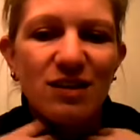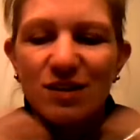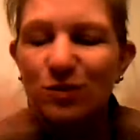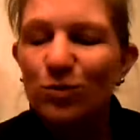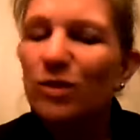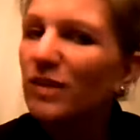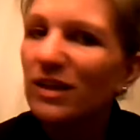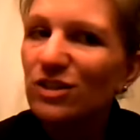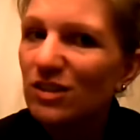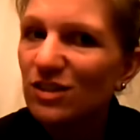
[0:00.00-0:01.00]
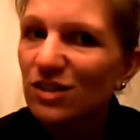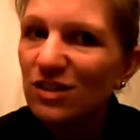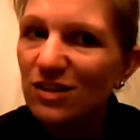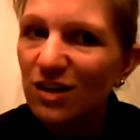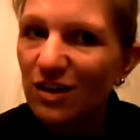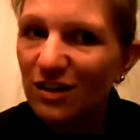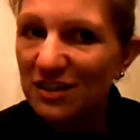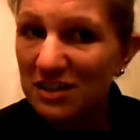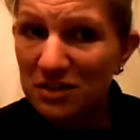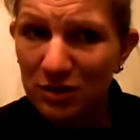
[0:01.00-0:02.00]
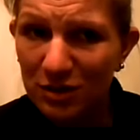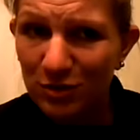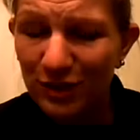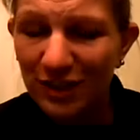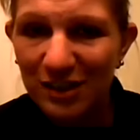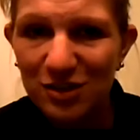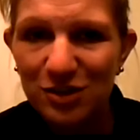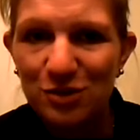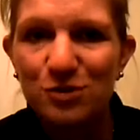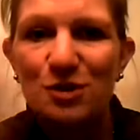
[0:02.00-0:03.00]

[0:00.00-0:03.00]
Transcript: the warm gushies just are continuing over here too.